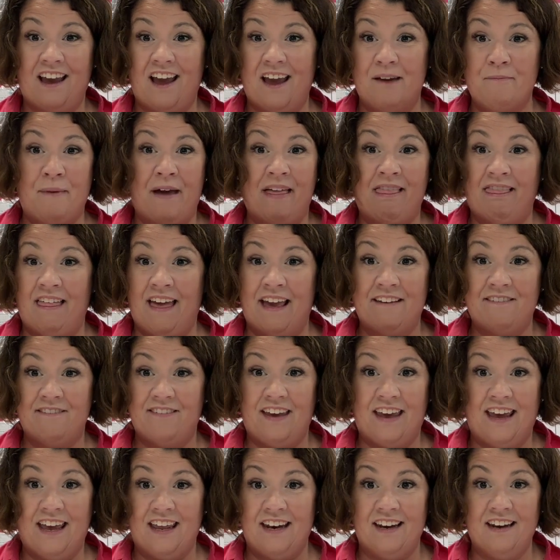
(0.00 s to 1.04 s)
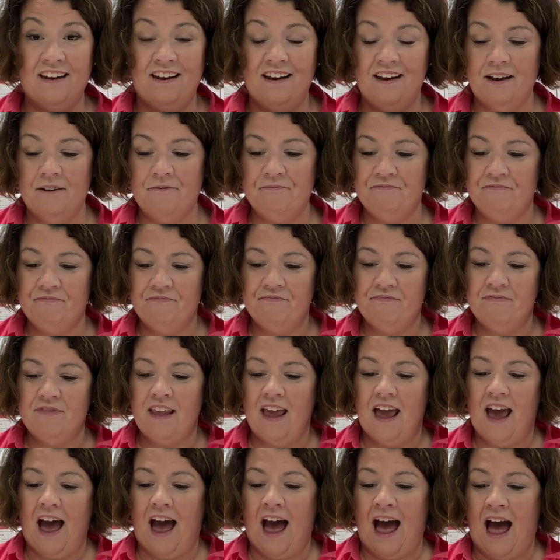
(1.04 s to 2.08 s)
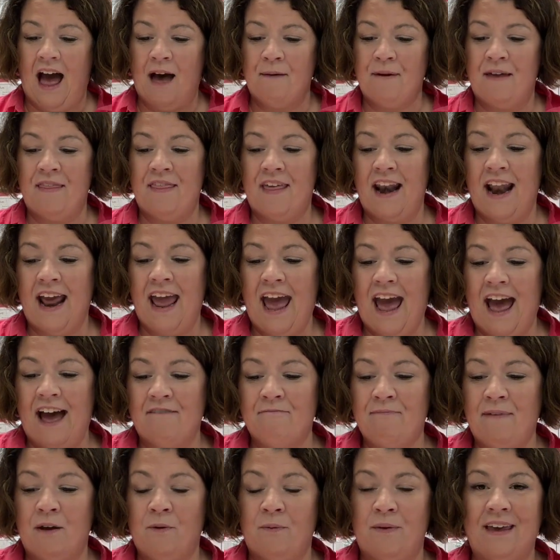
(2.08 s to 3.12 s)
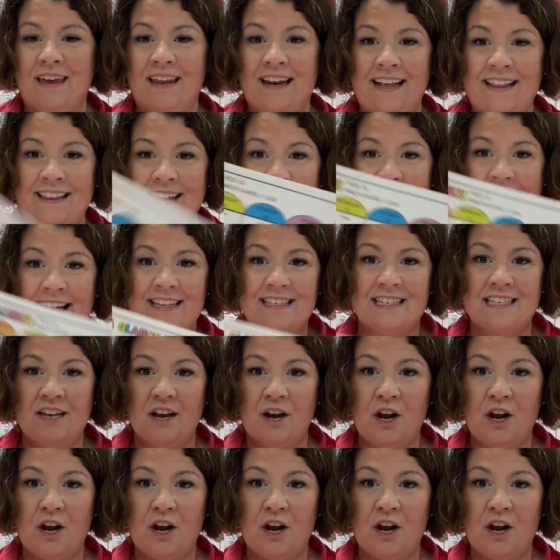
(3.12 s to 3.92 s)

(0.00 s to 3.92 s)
in my life in. And then I have my week at a glance